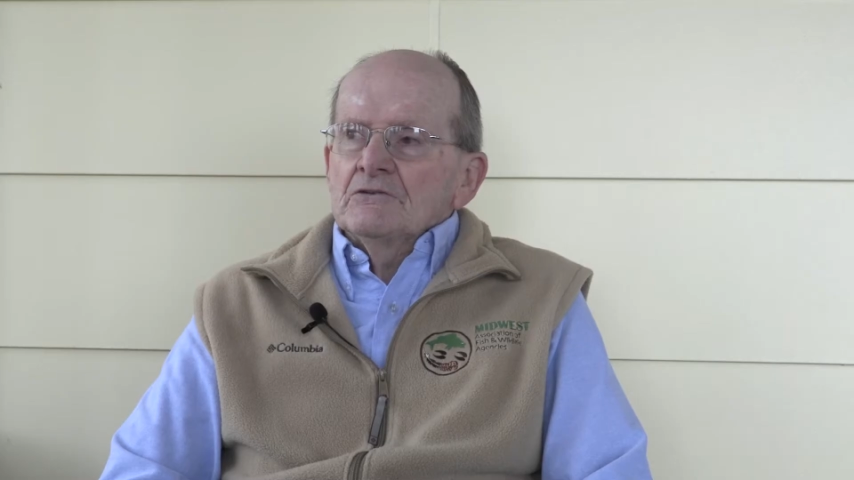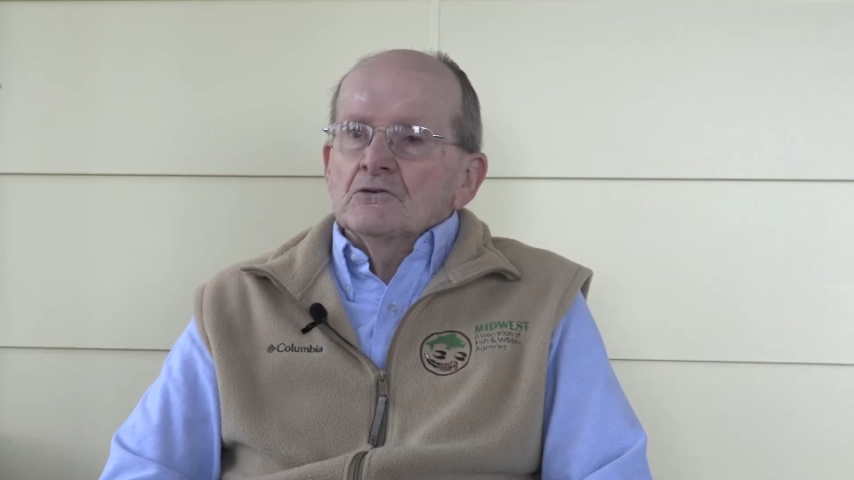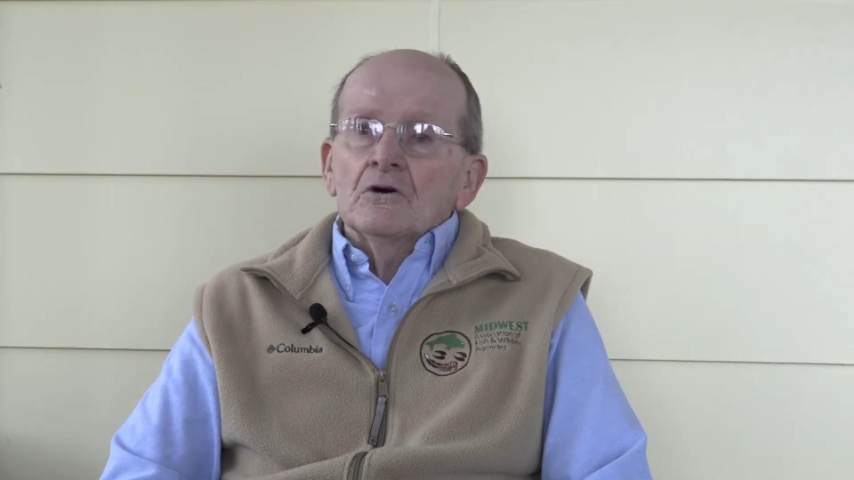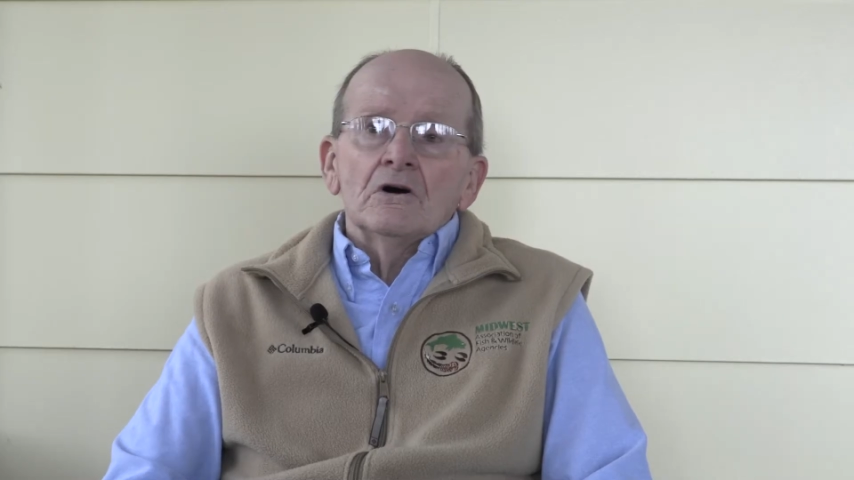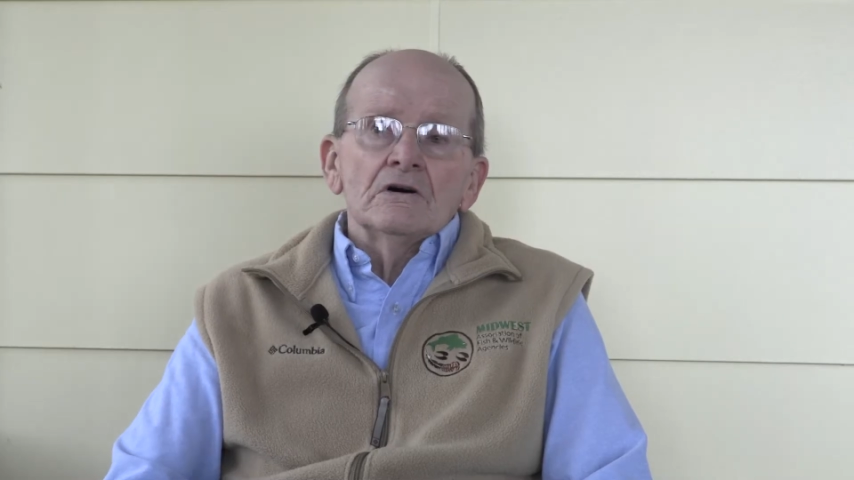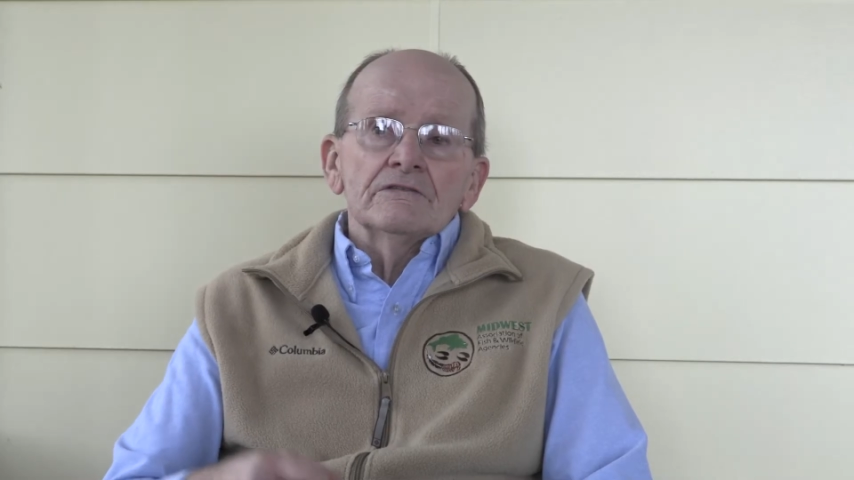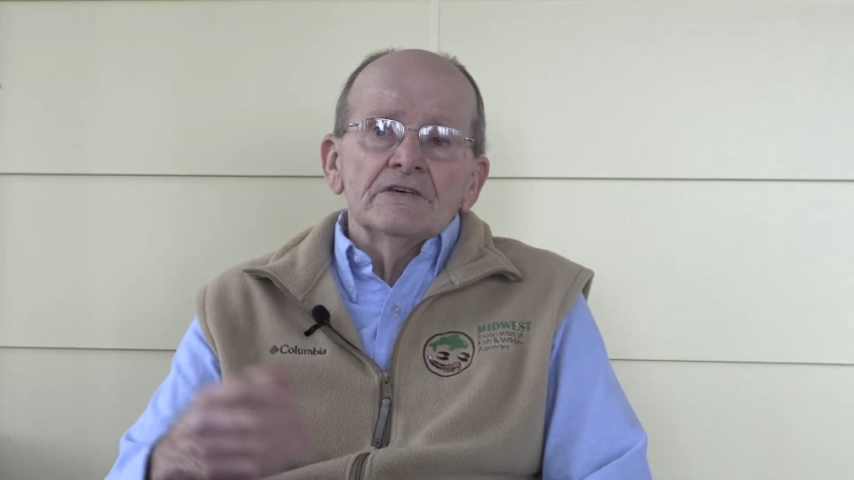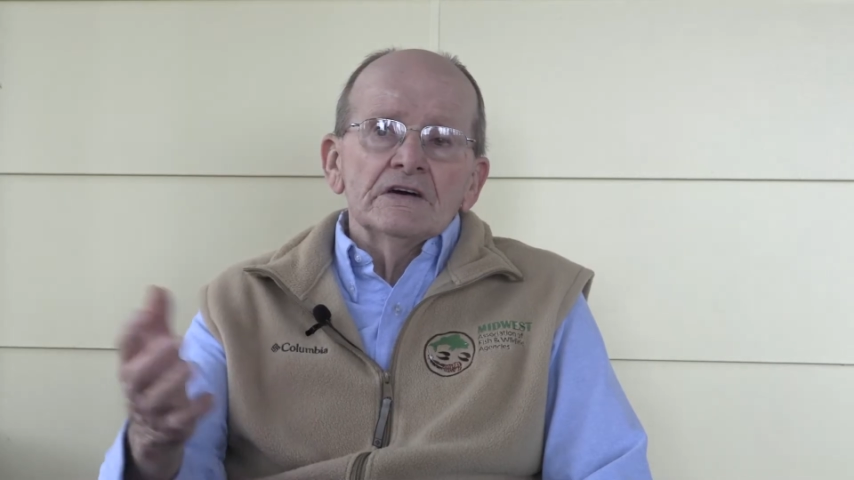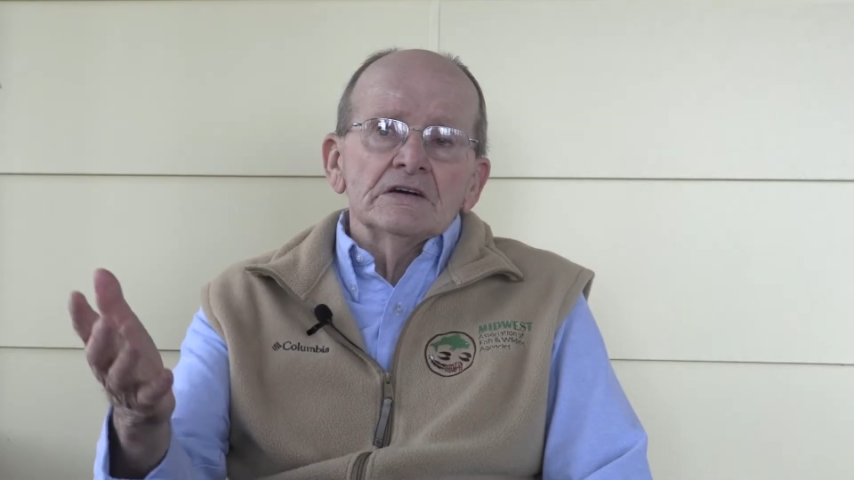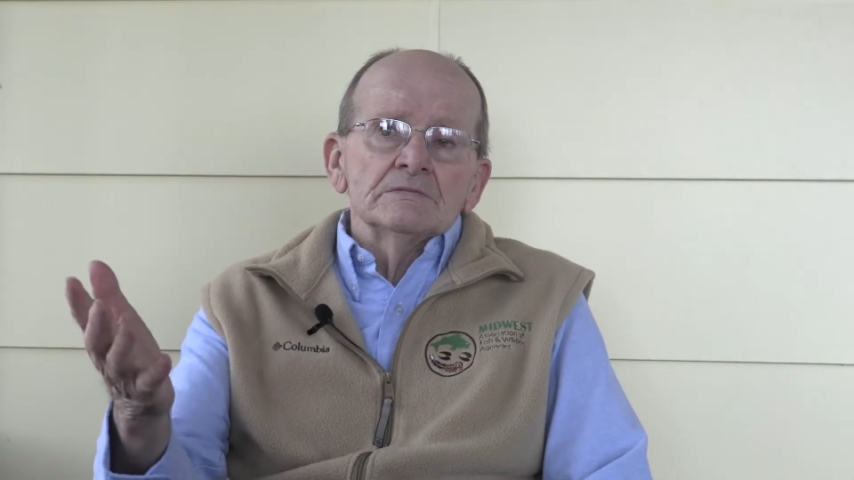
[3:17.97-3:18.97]
Outdoor Hall of
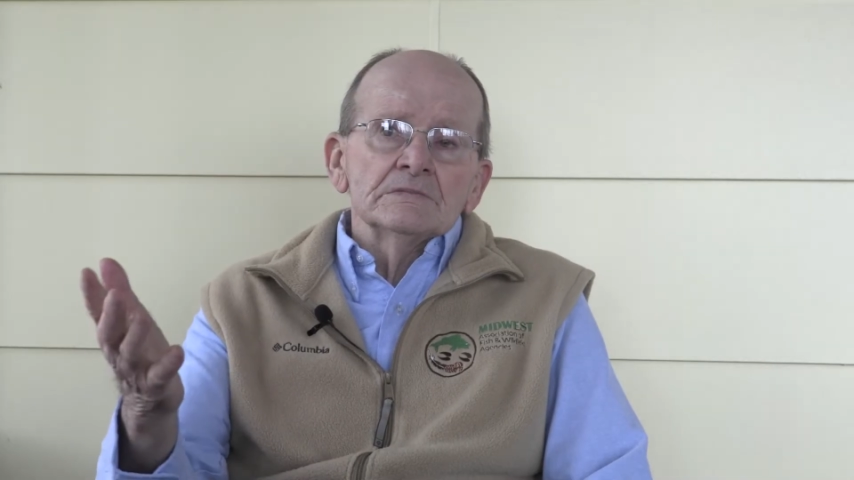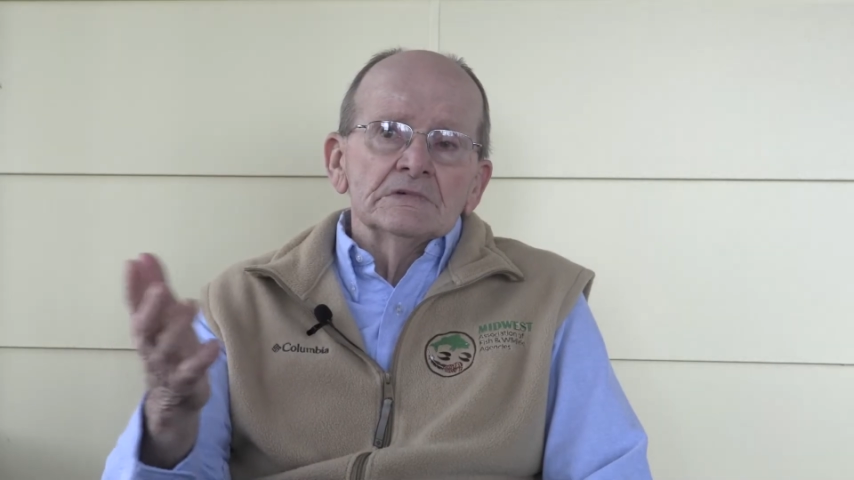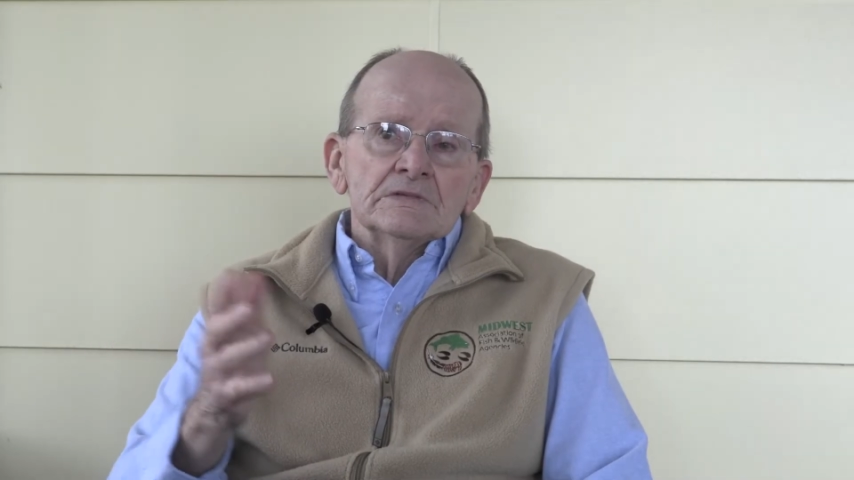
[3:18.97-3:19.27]
Fame,